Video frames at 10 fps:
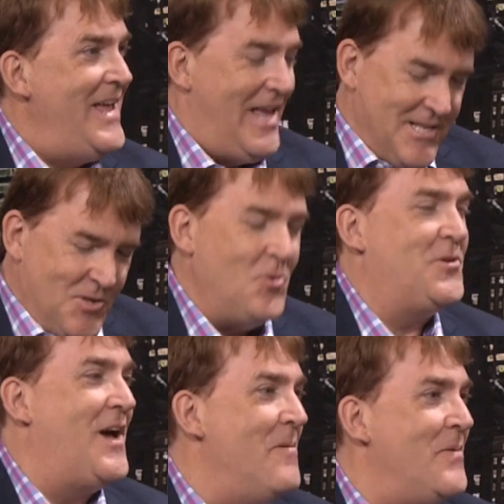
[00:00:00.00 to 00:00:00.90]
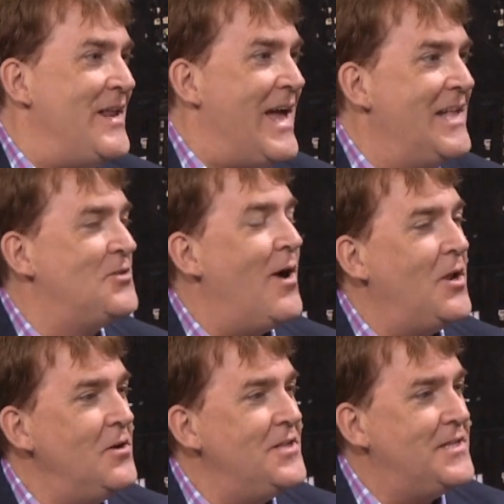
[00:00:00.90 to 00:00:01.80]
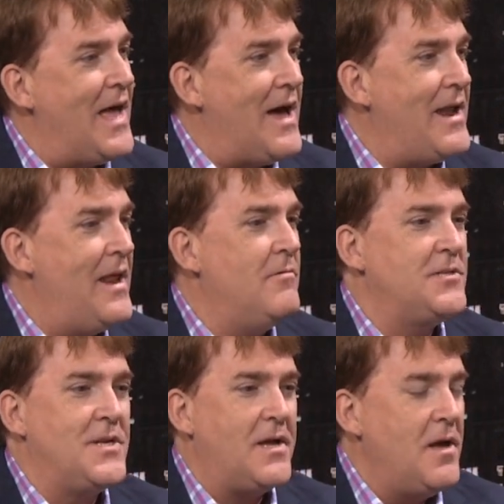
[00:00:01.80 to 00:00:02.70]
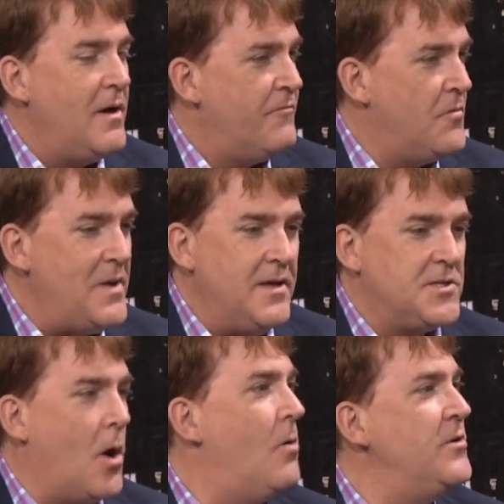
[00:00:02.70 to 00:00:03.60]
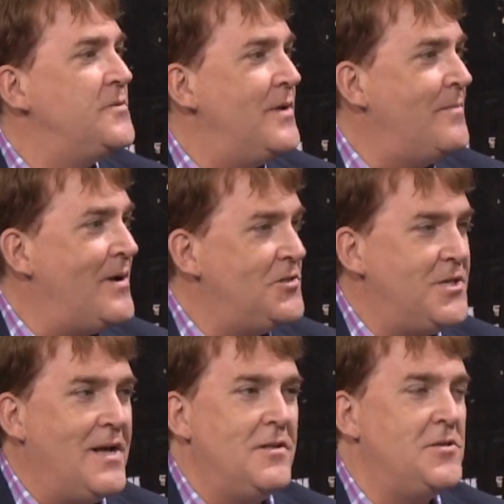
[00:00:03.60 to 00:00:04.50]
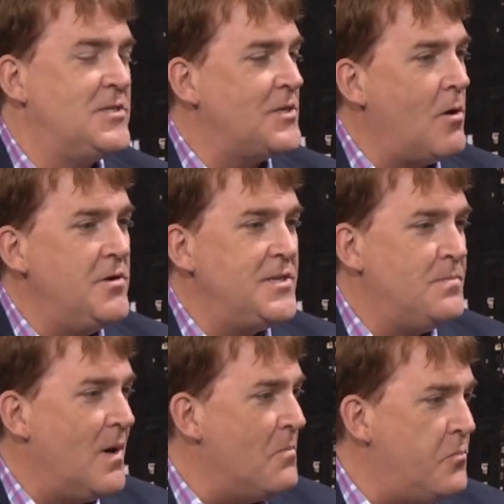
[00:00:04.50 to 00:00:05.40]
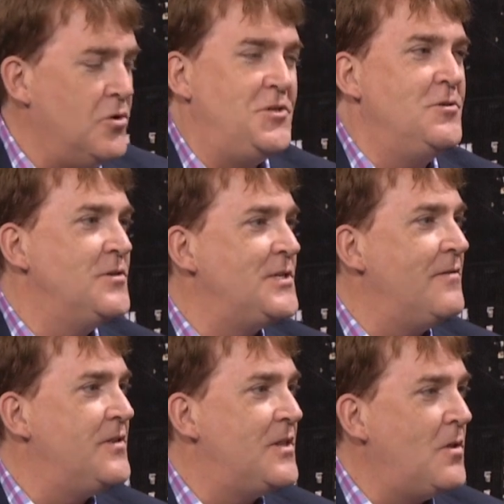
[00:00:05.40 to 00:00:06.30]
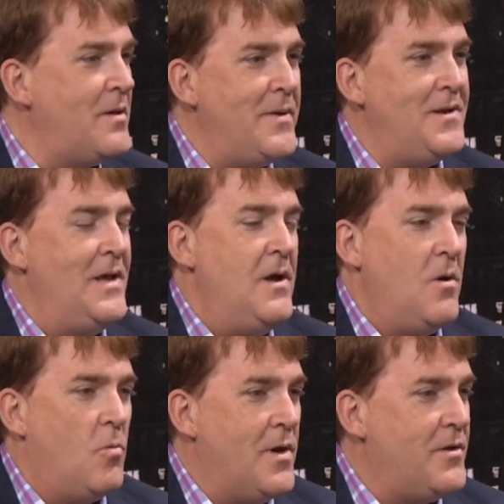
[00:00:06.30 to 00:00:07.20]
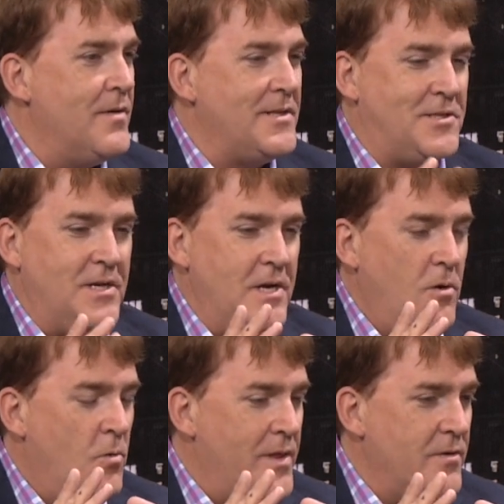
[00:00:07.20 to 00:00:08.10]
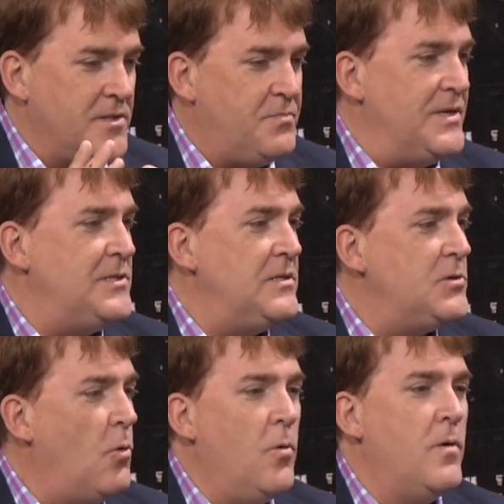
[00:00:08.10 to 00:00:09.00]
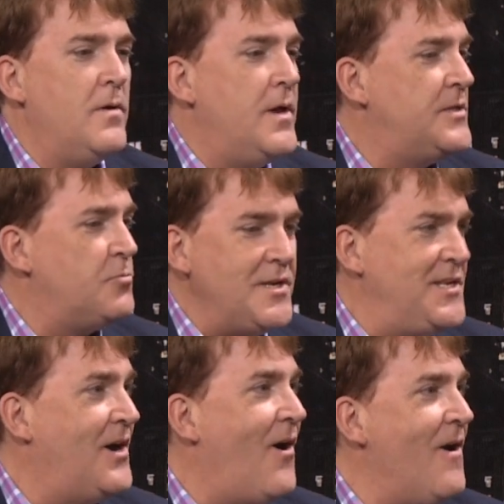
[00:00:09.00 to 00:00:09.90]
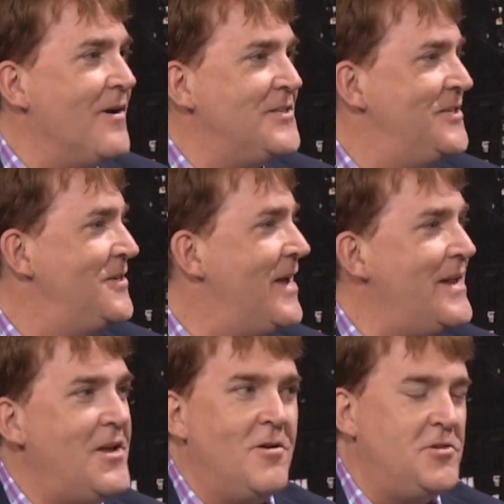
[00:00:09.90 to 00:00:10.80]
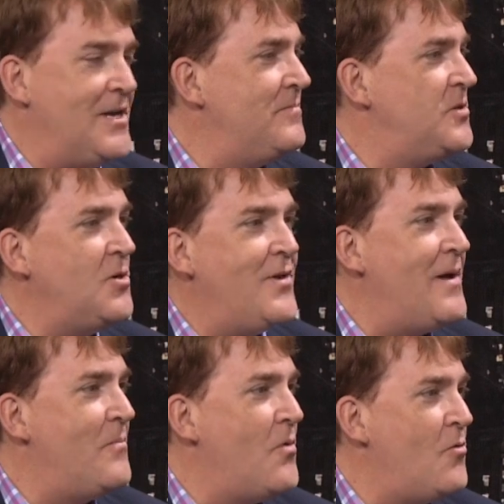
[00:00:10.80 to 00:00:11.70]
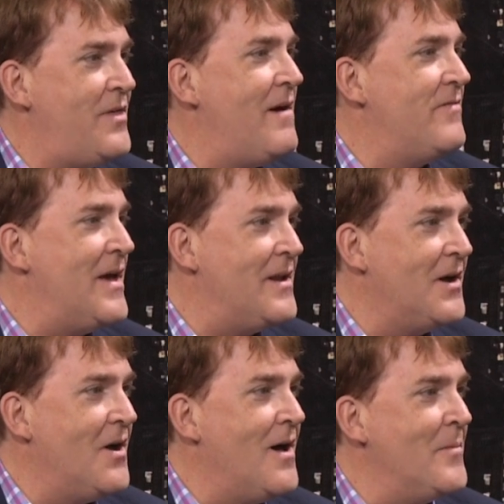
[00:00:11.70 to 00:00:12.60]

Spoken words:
His old company. And so I looked at that, and it was like, for me, it's always been about challenges. It's always about pushing yourself to the limit, whether it's business or it's racing cars. And you know, James, you and I both have that in common.